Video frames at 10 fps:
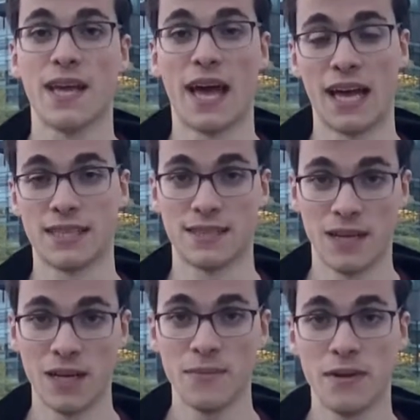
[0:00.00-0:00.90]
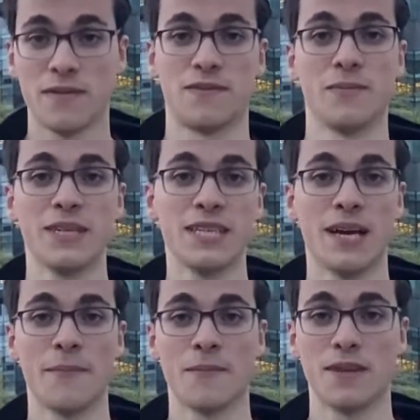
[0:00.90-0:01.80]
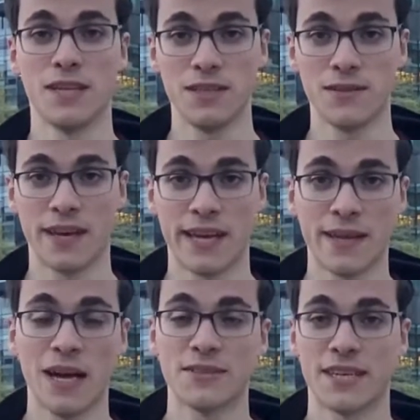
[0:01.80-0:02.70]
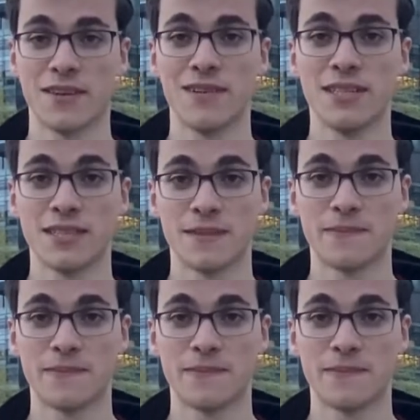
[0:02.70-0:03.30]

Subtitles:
as the hub for media in the UK outside of London.